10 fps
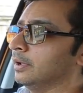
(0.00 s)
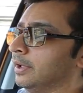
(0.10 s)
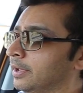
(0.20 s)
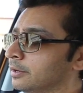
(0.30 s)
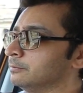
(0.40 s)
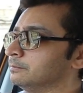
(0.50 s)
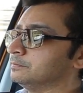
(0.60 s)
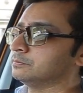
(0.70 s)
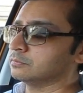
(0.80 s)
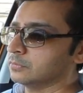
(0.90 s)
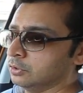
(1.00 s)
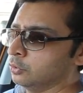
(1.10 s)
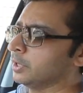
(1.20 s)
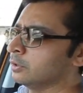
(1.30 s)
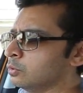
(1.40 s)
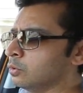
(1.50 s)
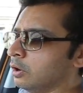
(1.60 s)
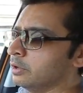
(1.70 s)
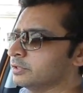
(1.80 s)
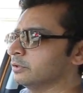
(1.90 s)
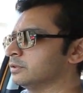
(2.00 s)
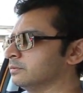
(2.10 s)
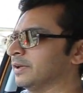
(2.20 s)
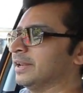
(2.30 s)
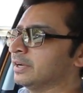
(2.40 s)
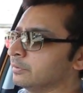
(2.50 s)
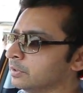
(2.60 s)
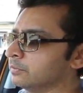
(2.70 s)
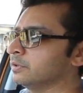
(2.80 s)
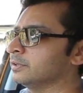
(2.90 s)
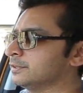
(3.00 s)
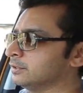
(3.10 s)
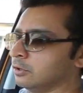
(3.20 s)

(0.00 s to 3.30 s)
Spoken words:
And you can do all sorts of connectivity with this,